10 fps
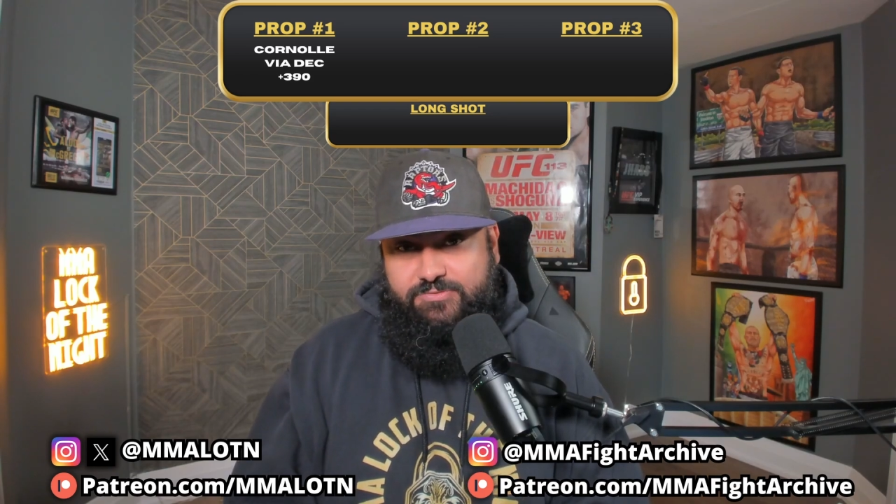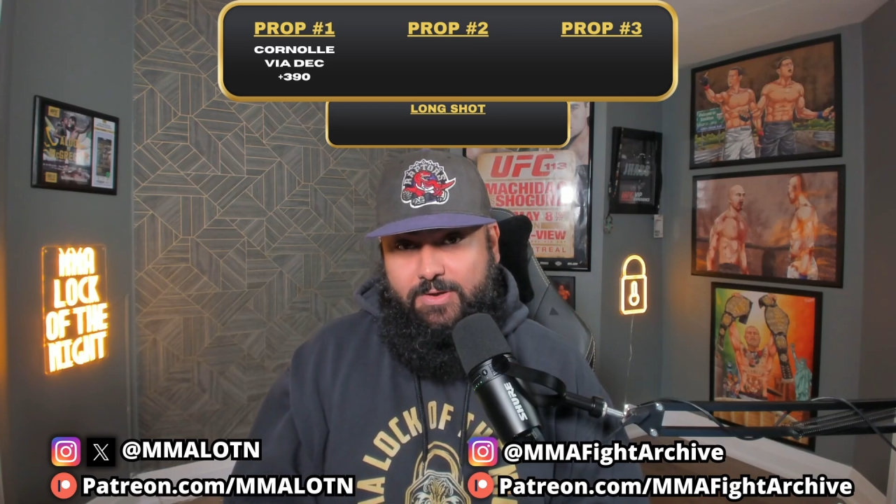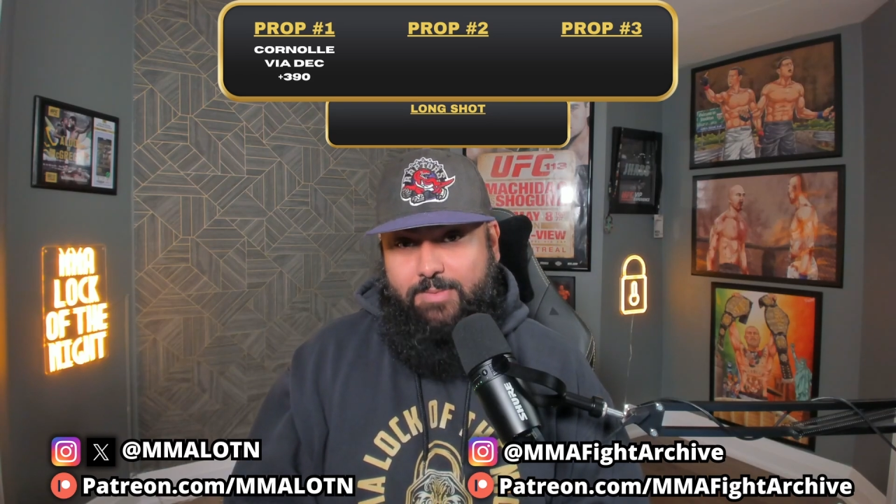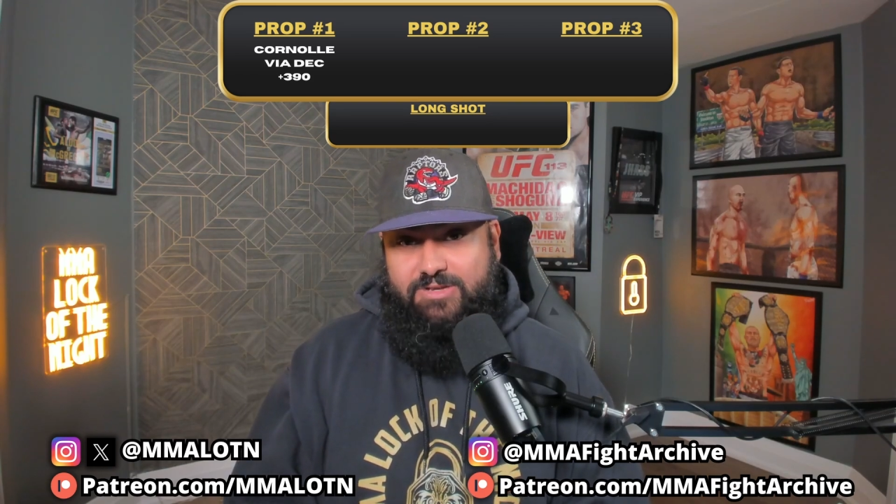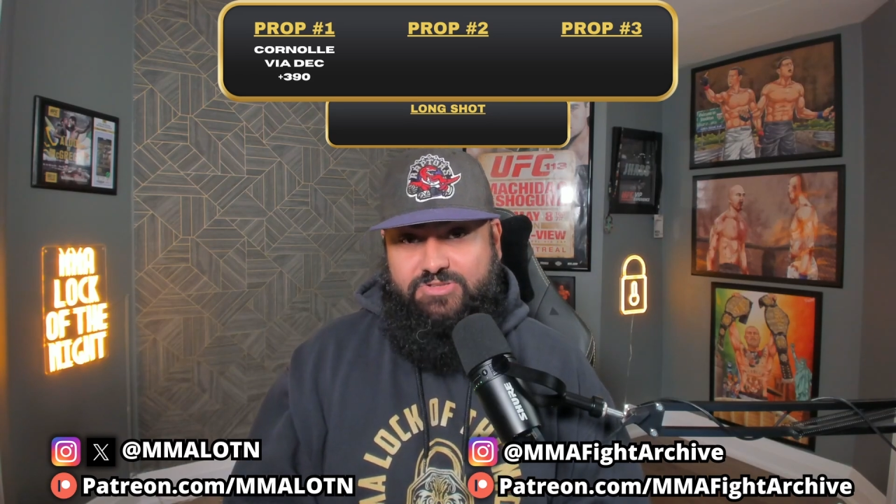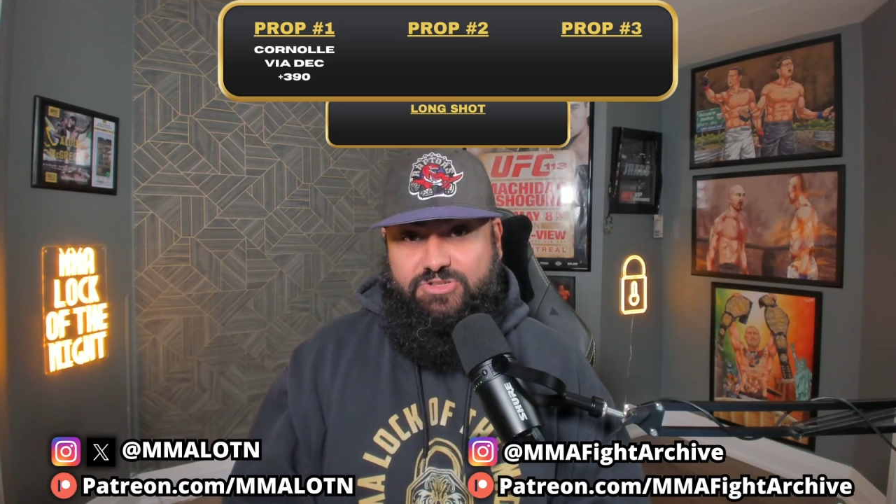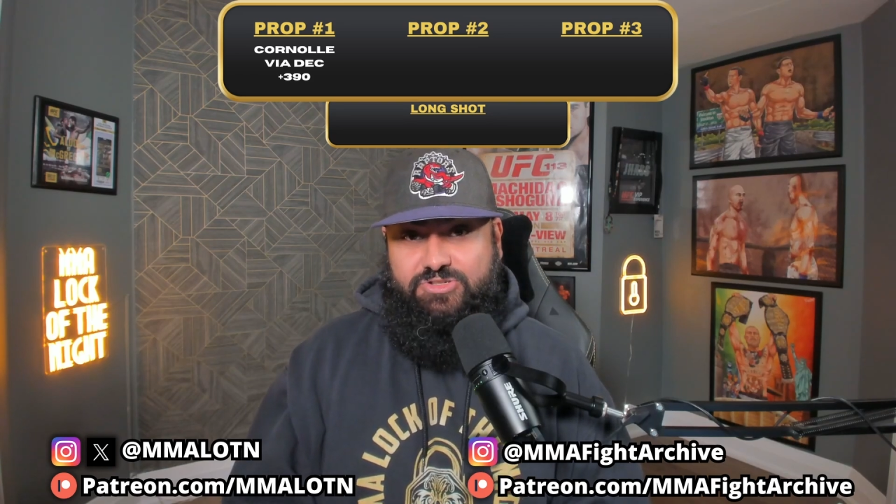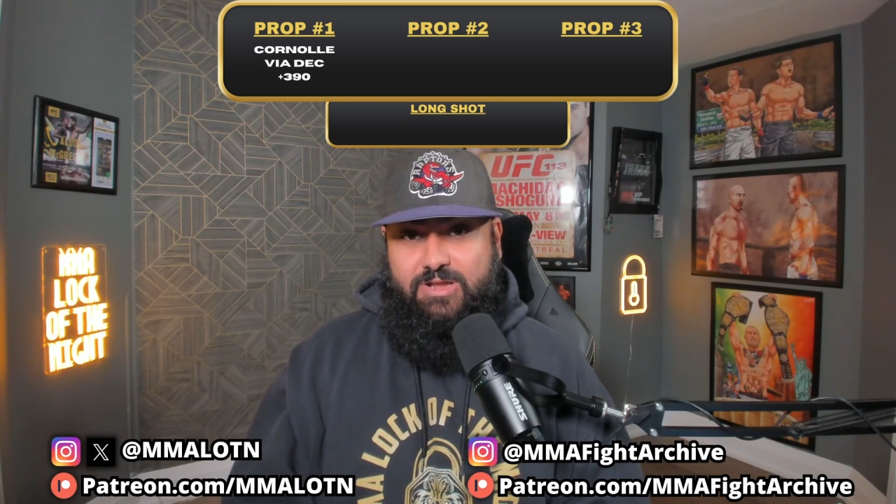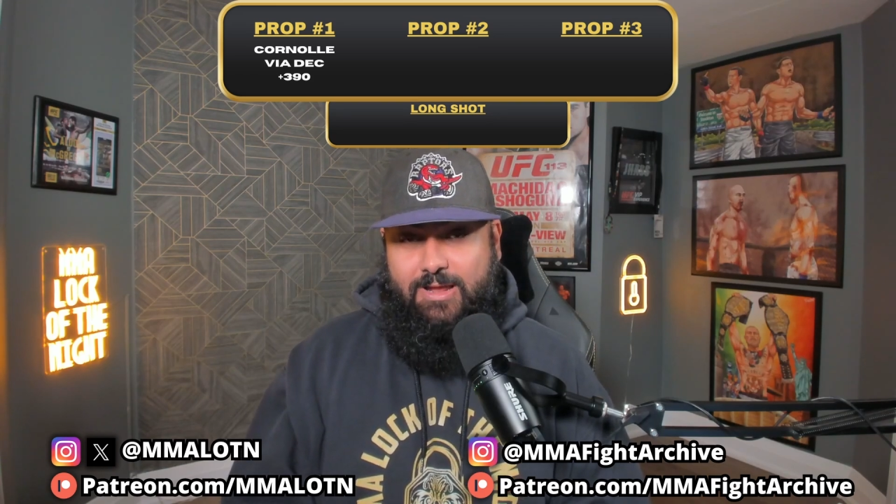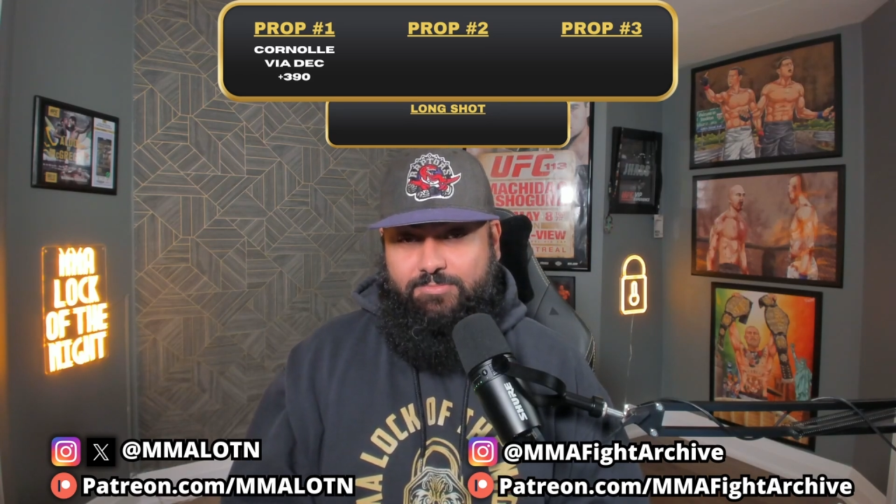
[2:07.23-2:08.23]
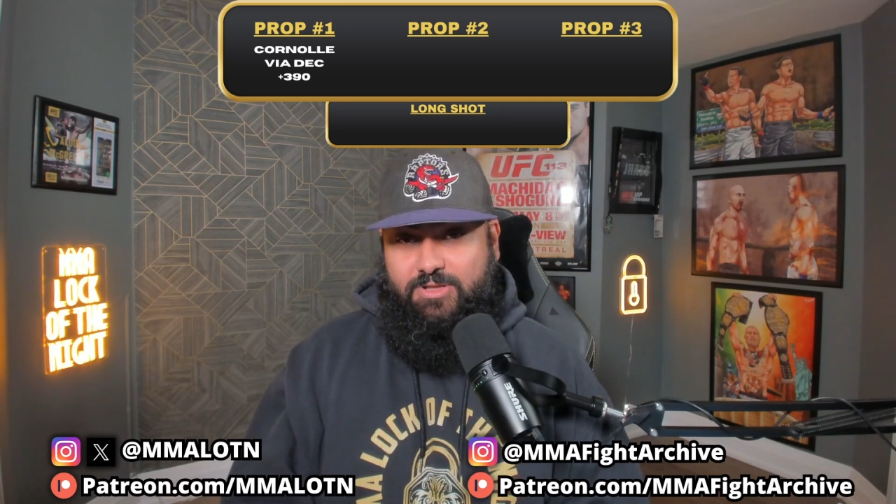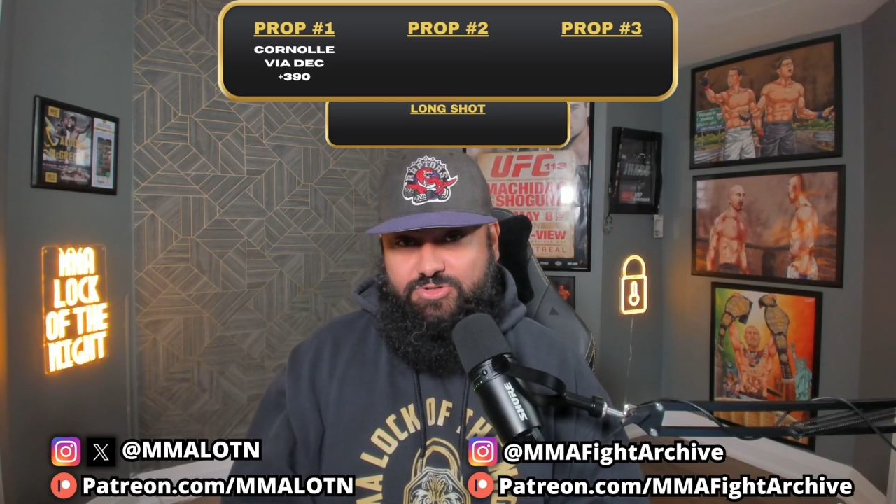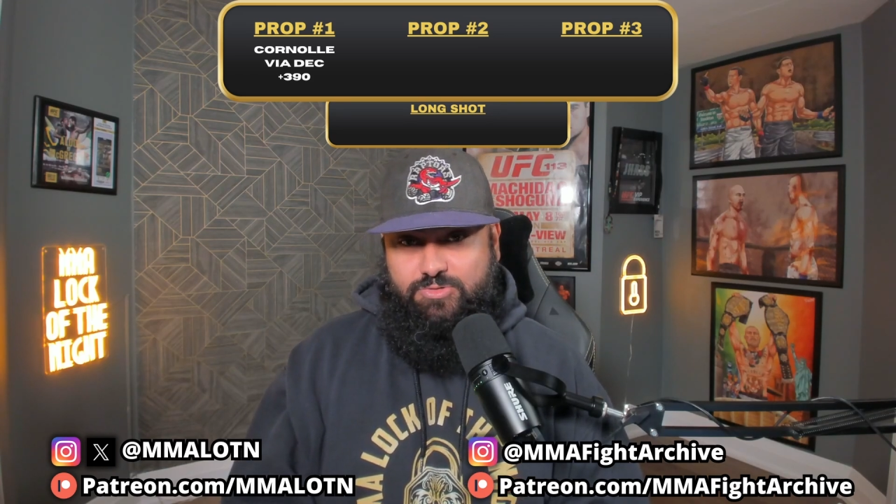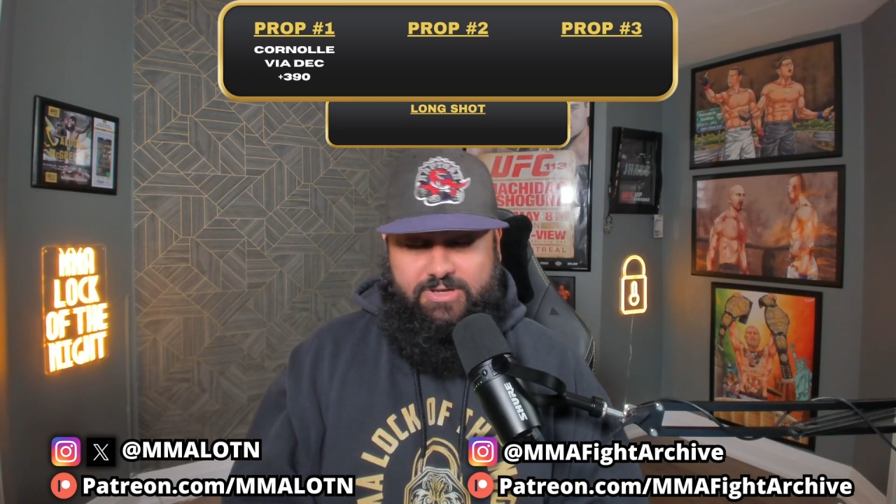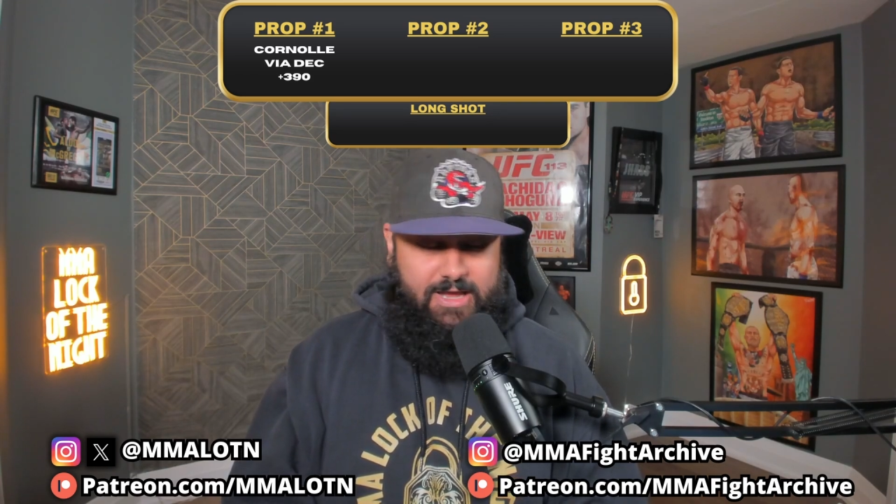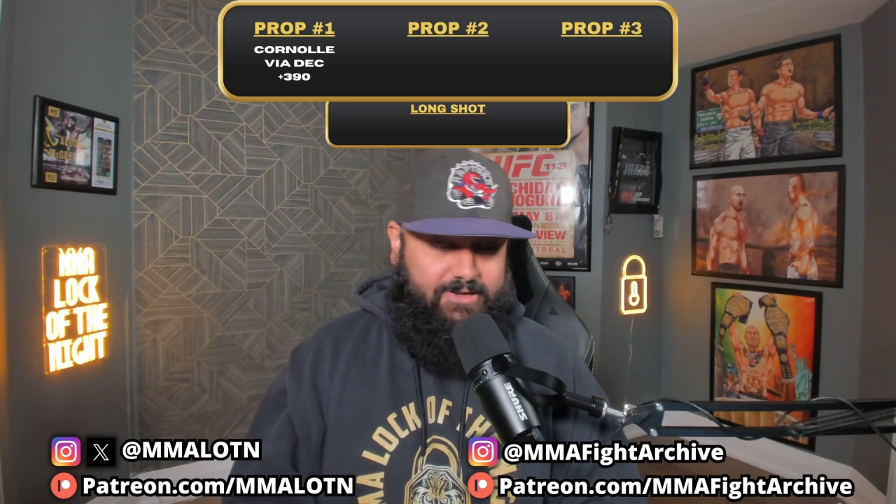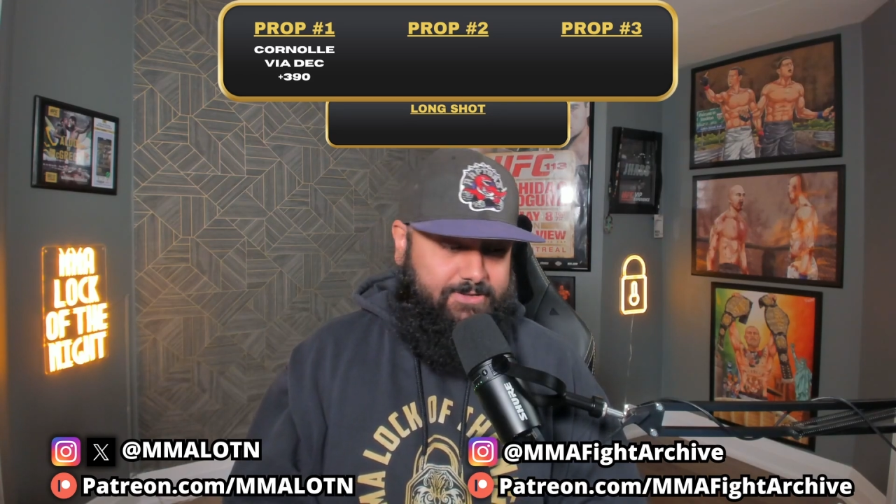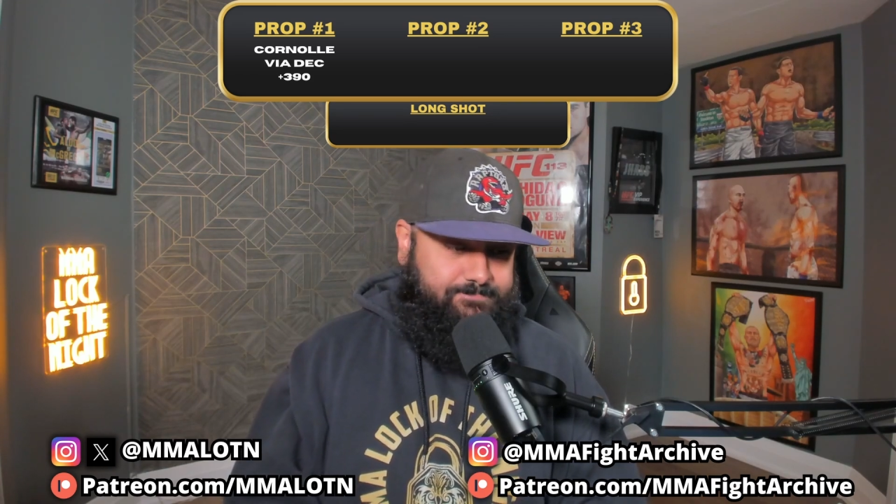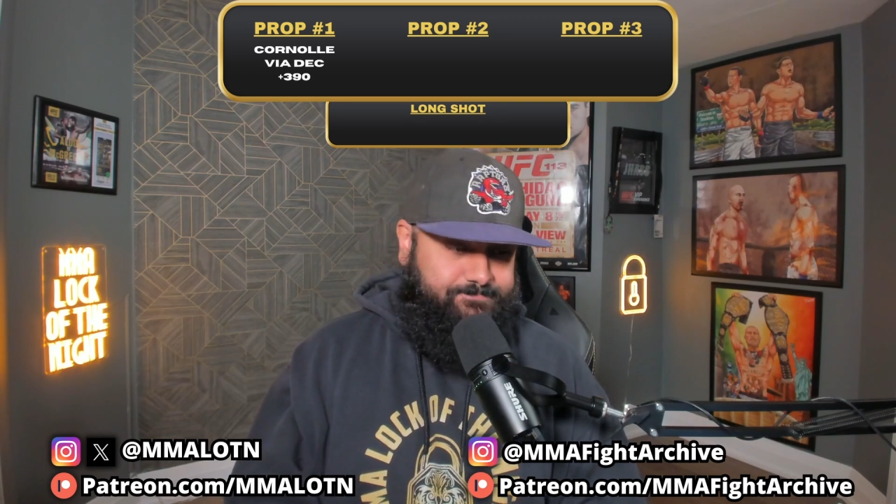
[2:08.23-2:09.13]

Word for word: fight by decision at plus 390.